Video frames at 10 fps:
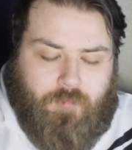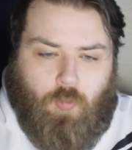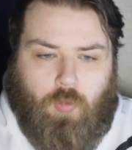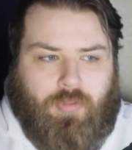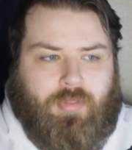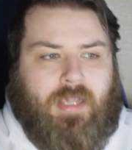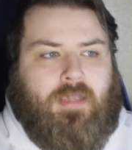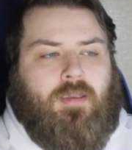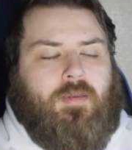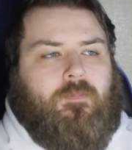One
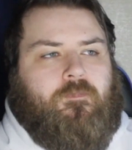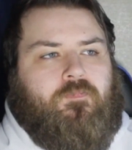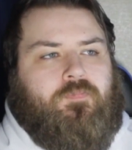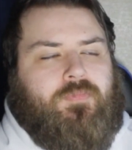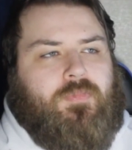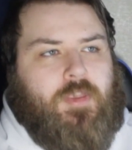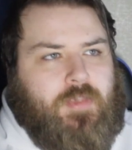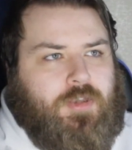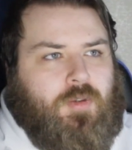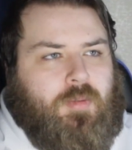thing that
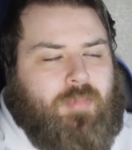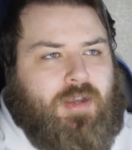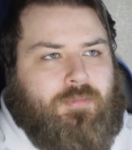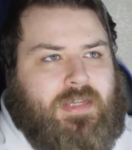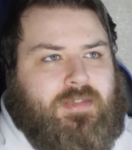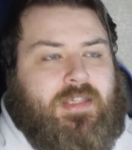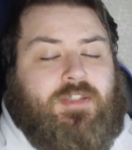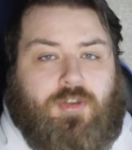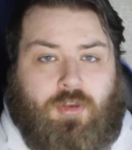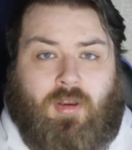they're doing better recently
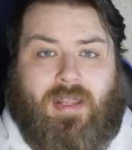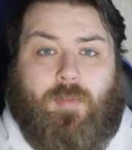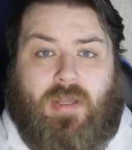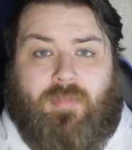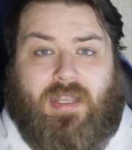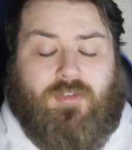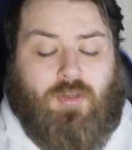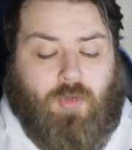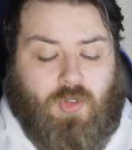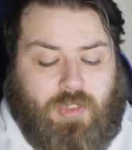to not get pinned back
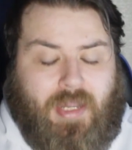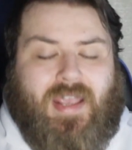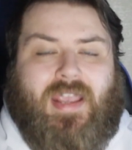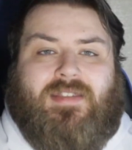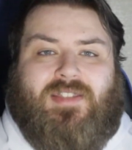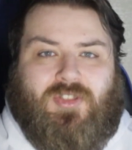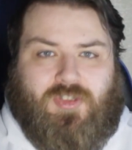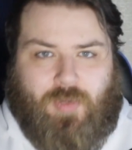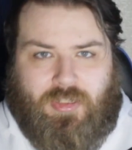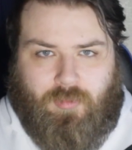so much is they'll
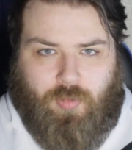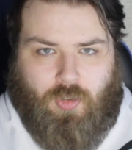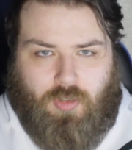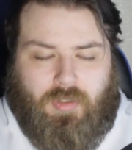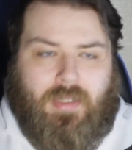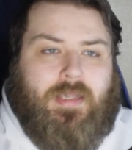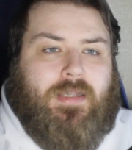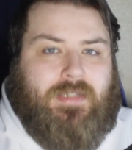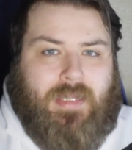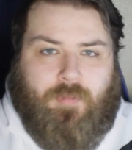spread the ball
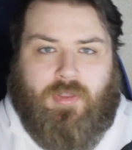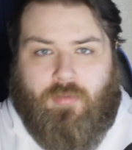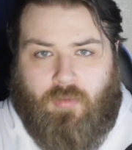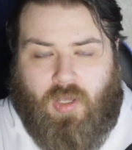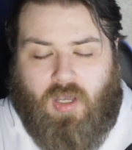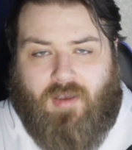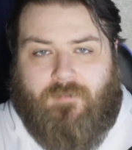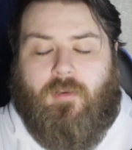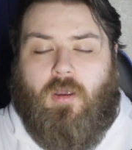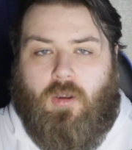deep in their own
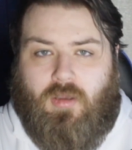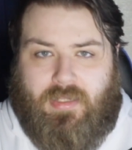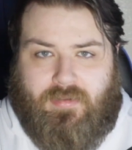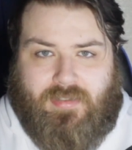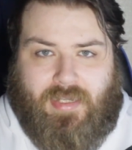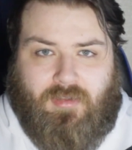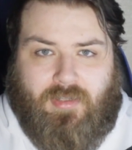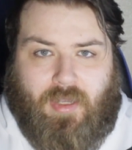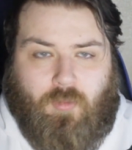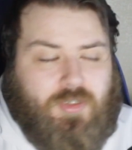half early in the tackle
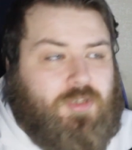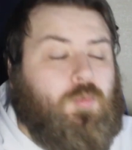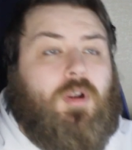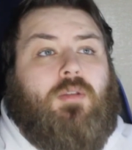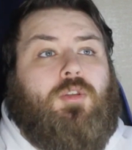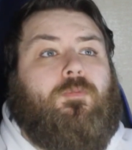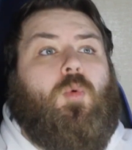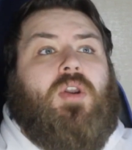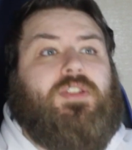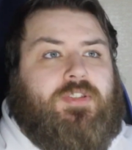count, which is what I'd love
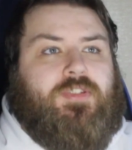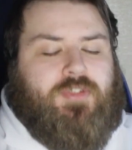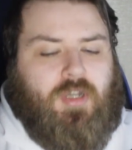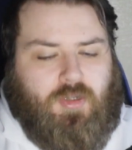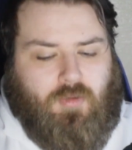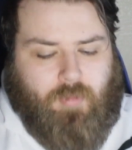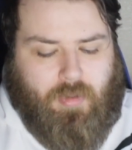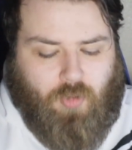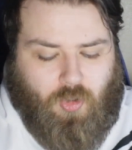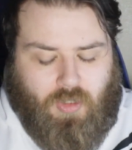Warrington to start doing a
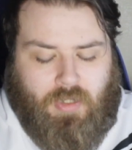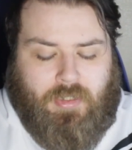bit more.